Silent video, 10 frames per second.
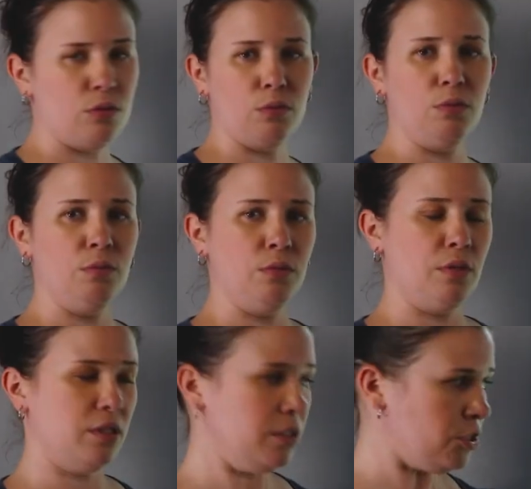do
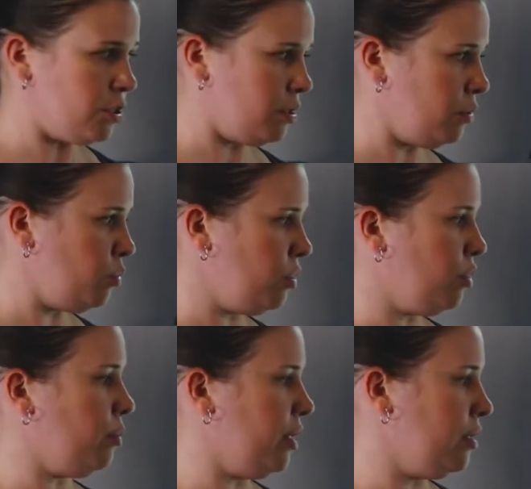addition, we
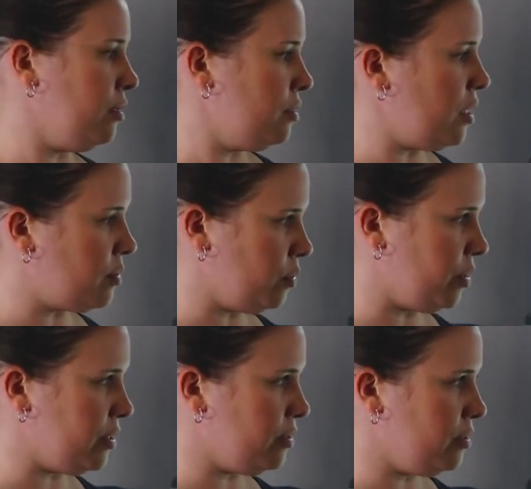go by decimal
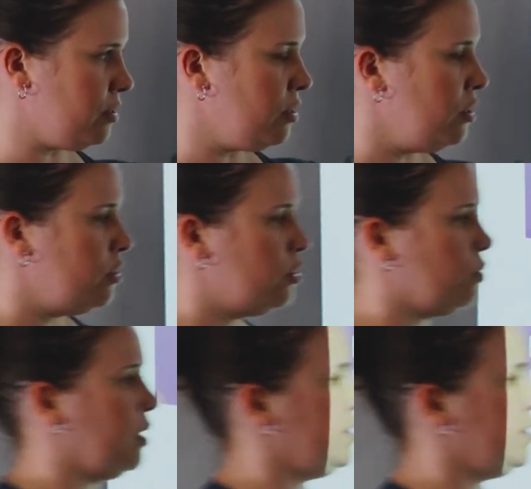places. So I